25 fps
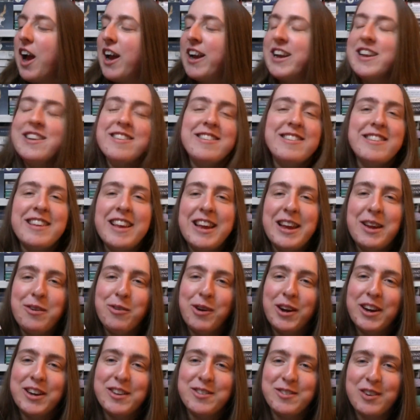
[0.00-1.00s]
can see
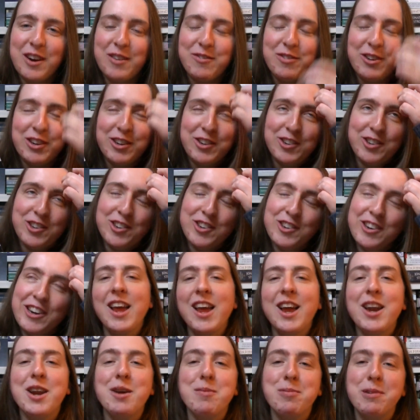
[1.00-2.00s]
why it's revolutionary,
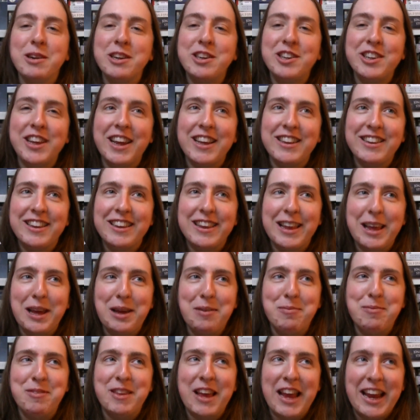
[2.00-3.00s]
and I appreciate the
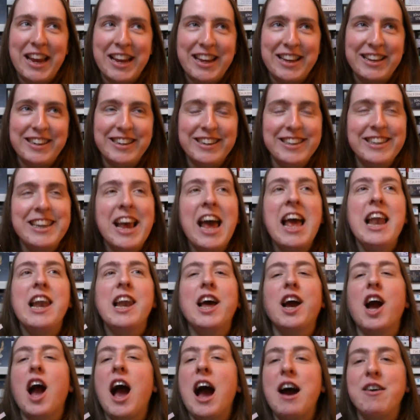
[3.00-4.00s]
themes in it.
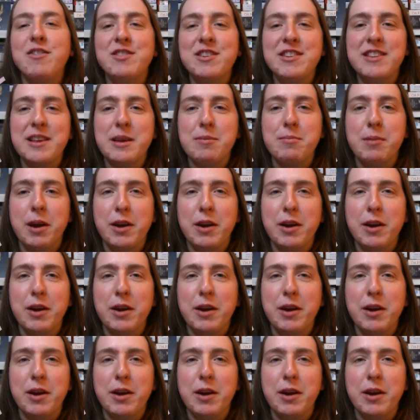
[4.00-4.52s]
I have to say my